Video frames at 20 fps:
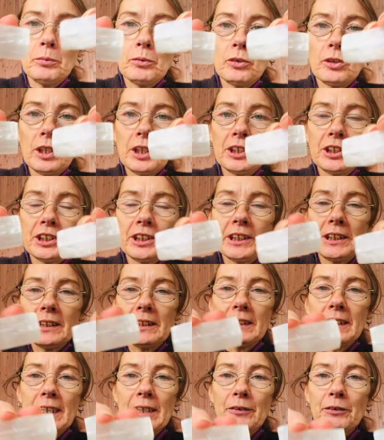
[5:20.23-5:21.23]

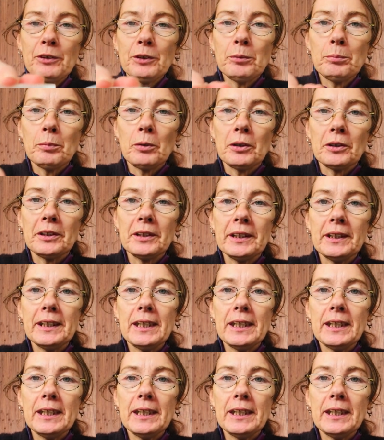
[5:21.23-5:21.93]
brushing down your body.